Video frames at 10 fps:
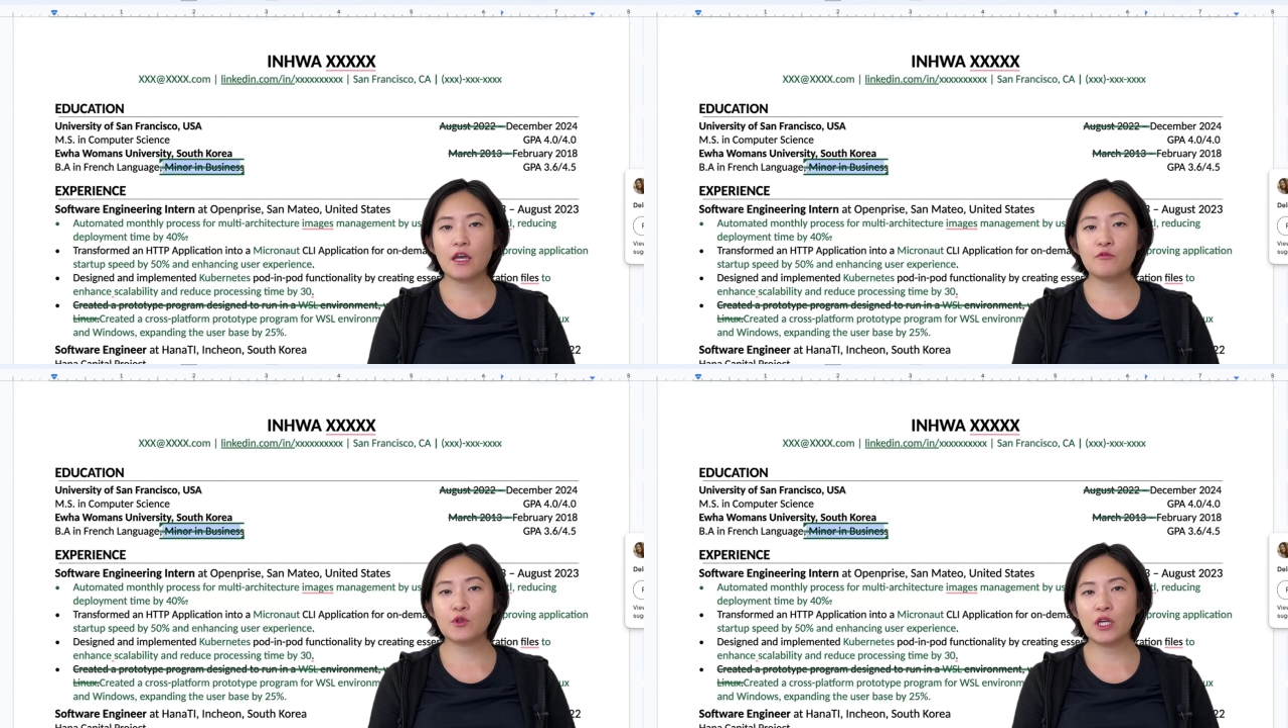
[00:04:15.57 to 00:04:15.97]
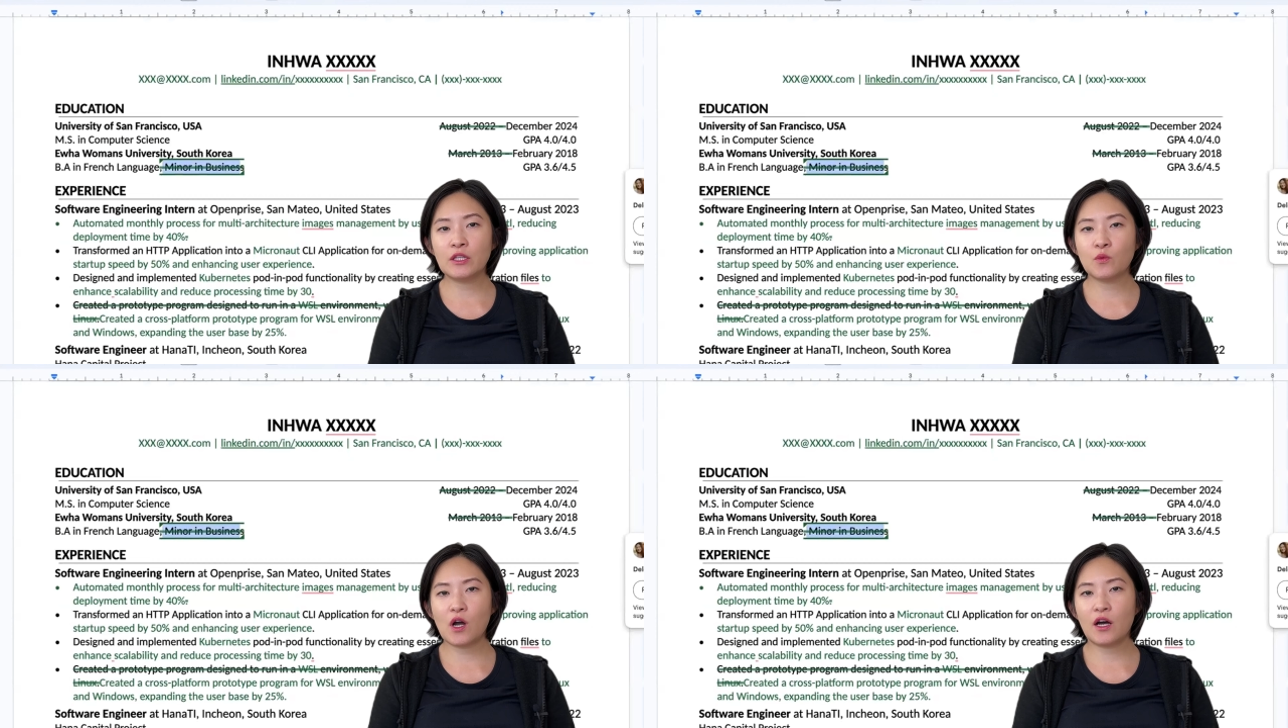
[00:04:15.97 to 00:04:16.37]
And for
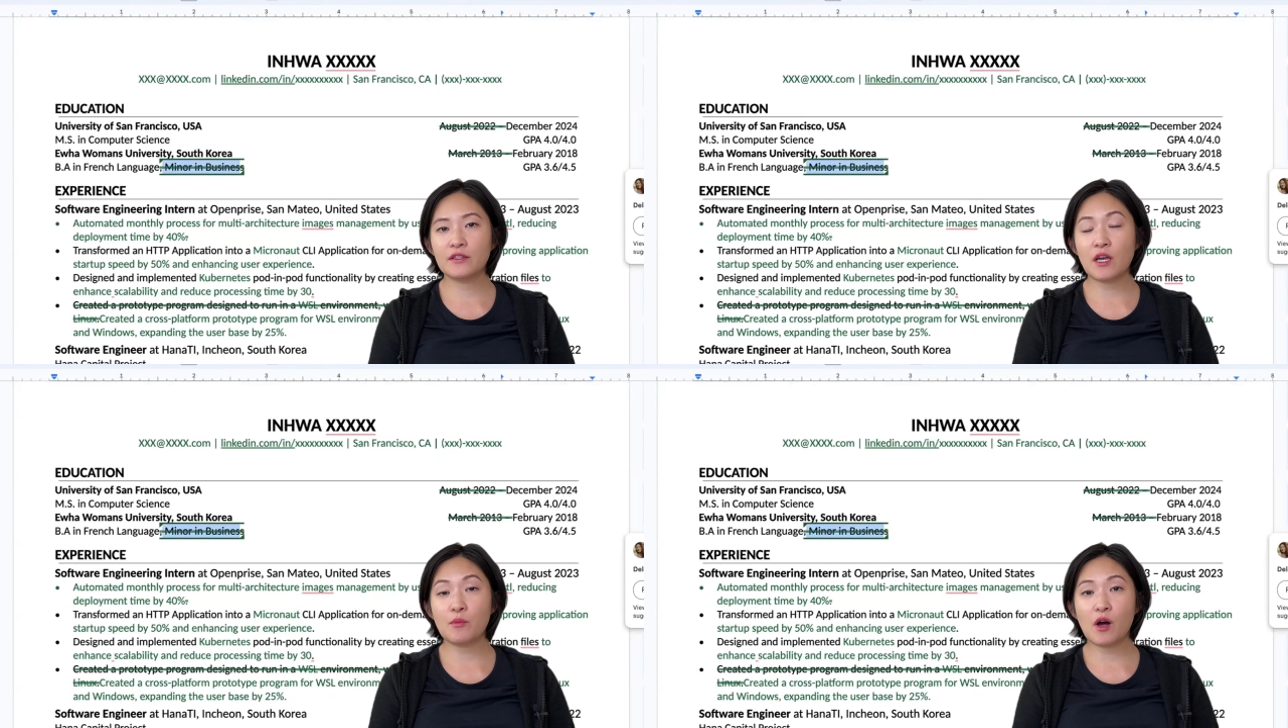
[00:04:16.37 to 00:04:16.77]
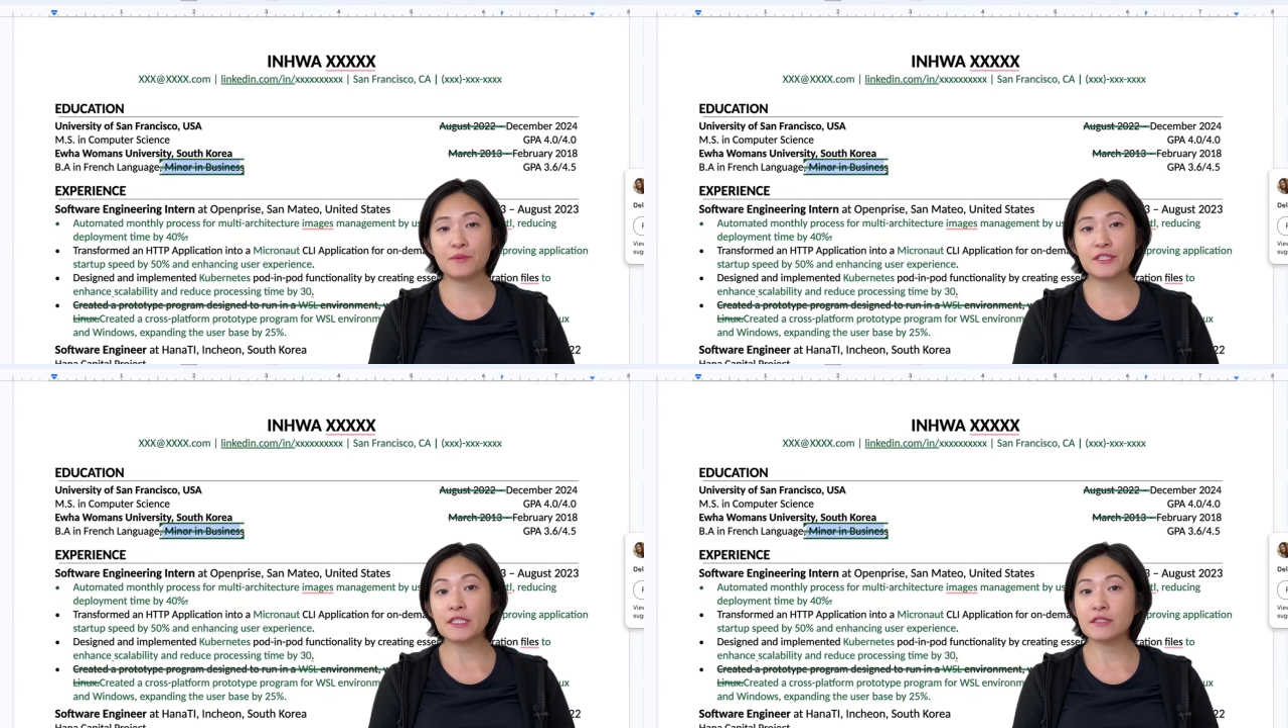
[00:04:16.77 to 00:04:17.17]
In Hwa,
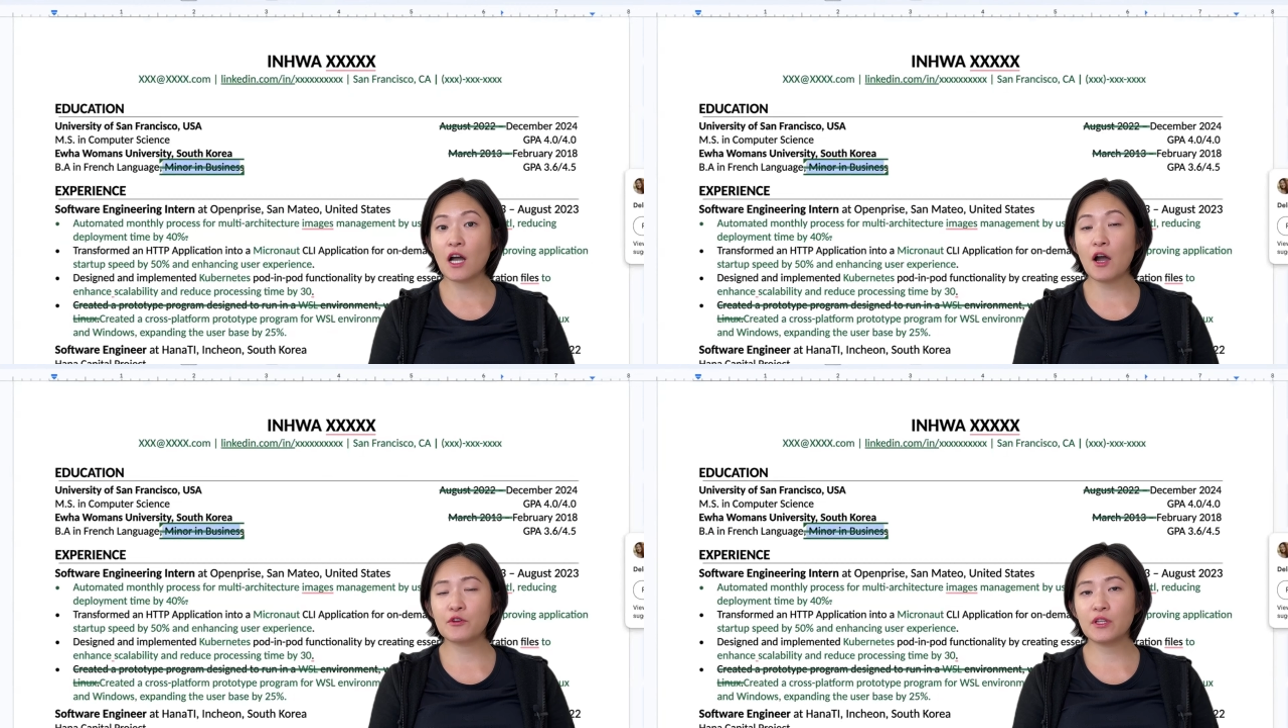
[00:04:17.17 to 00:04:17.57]
DevOps is not